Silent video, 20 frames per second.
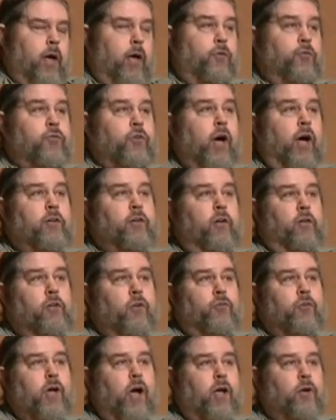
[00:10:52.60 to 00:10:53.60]
And Sky
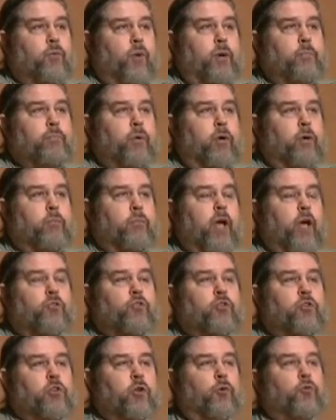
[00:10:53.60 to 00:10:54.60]
Douglas Conway put them
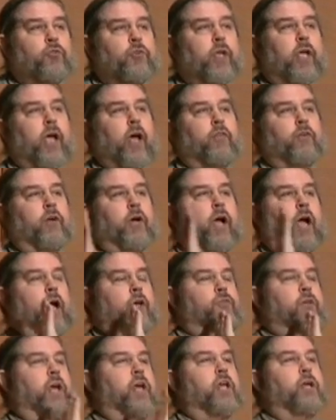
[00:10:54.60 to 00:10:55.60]
as close together
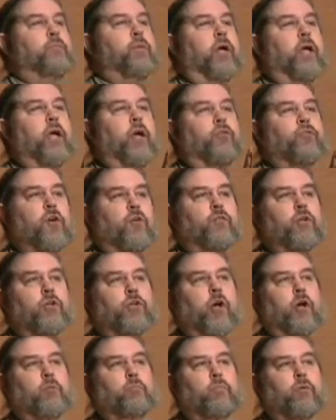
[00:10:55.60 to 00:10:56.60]
as anybody has ever
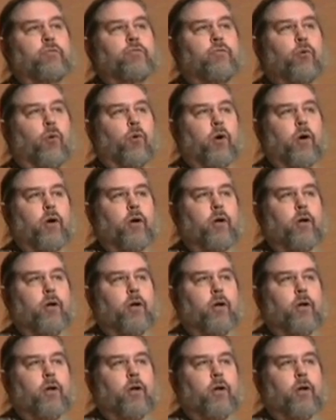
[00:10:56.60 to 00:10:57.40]
done before.